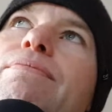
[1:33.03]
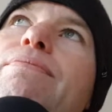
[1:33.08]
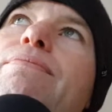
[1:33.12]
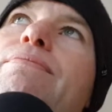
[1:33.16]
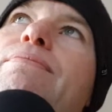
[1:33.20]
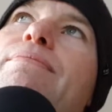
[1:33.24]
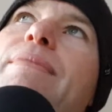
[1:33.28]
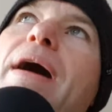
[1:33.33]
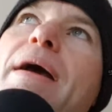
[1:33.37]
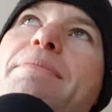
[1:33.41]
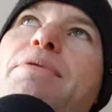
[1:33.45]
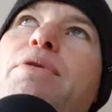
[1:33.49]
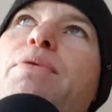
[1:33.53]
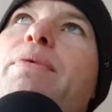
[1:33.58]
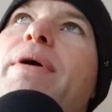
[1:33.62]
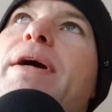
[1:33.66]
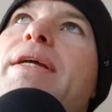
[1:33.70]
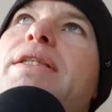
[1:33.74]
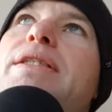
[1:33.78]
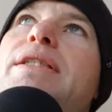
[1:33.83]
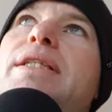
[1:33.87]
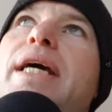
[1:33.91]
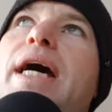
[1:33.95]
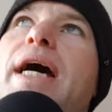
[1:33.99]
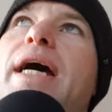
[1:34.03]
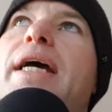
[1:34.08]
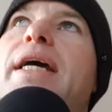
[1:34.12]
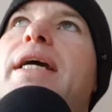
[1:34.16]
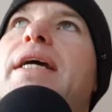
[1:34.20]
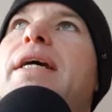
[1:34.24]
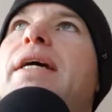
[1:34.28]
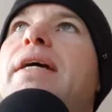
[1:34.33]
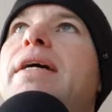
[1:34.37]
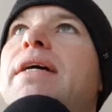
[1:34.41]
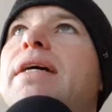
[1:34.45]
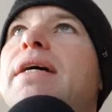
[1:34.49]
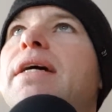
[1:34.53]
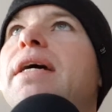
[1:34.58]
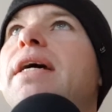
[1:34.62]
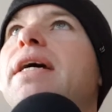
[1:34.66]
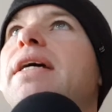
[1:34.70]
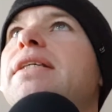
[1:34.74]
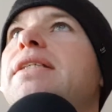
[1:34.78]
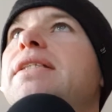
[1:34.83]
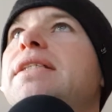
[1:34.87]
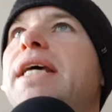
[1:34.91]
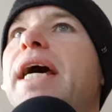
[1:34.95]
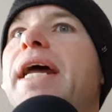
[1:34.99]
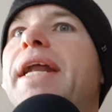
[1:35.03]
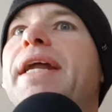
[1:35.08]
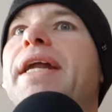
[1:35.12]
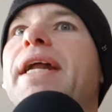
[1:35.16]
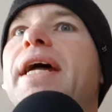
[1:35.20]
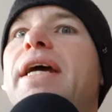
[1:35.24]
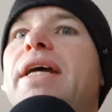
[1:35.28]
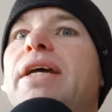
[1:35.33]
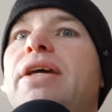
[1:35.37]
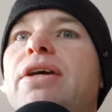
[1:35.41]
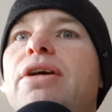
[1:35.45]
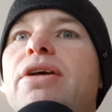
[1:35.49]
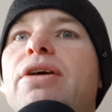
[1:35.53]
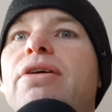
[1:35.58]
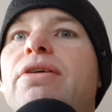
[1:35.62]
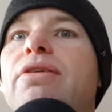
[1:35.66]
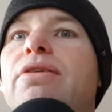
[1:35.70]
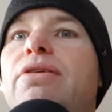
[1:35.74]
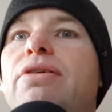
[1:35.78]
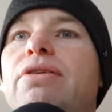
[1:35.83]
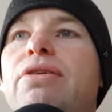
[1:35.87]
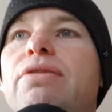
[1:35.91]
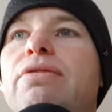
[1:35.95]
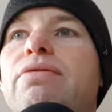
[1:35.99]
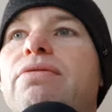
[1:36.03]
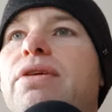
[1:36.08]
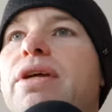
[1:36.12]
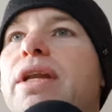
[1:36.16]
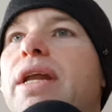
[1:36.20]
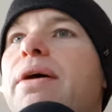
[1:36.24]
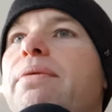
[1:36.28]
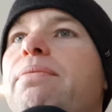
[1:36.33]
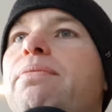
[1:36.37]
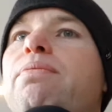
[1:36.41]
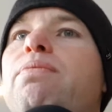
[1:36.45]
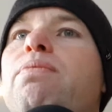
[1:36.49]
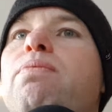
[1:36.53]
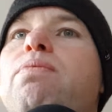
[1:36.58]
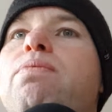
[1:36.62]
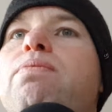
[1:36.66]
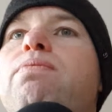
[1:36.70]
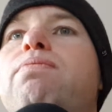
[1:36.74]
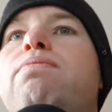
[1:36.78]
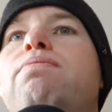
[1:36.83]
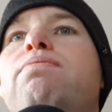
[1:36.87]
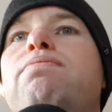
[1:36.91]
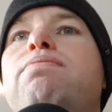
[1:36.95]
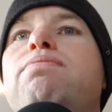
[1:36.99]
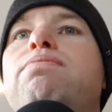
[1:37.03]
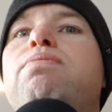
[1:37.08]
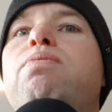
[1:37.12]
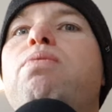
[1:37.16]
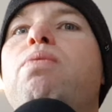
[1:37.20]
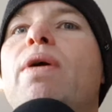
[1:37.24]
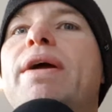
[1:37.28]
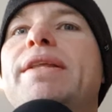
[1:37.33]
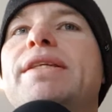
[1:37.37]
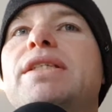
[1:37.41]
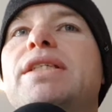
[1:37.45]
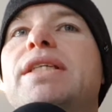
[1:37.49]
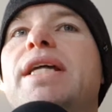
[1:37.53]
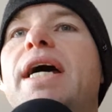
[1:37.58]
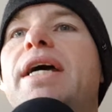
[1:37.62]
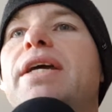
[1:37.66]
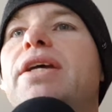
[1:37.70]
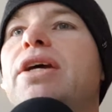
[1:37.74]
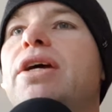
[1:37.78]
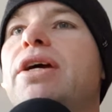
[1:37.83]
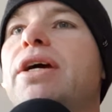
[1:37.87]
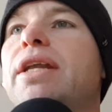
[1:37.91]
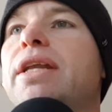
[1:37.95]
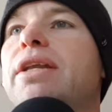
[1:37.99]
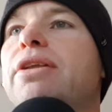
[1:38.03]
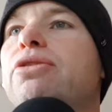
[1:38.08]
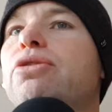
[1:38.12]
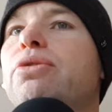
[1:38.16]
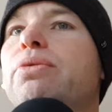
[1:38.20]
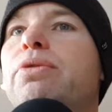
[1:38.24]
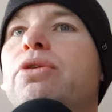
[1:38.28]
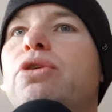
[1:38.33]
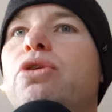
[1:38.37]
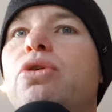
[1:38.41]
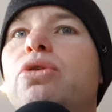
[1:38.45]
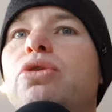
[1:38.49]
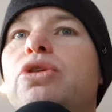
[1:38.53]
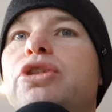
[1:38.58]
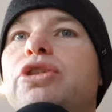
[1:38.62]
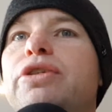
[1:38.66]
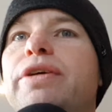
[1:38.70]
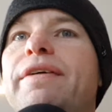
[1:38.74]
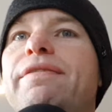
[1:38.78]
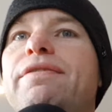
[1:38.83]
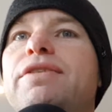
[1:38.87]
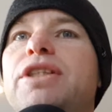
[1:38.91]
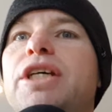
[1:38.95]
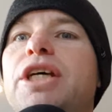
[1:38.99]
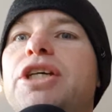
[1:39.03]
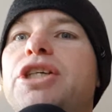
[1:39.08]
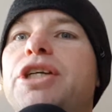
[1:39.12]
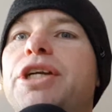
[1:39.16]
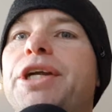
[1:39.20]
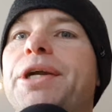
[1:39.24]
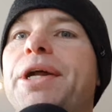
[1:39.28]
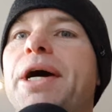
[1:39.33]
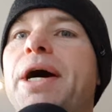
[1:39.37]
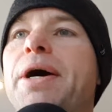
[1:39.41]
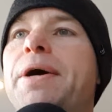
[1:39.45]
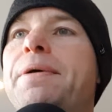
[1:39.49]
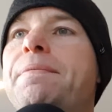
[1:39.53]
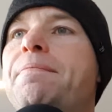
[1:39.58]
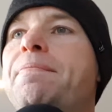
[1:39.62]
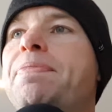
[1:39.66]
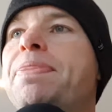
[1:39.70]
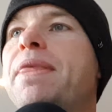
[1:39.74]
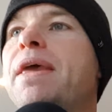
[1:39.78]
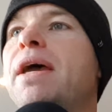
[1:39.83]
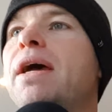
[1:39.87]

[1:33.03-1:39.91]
Wednesday and Saturday, Wednesday you can do a core strength session at home.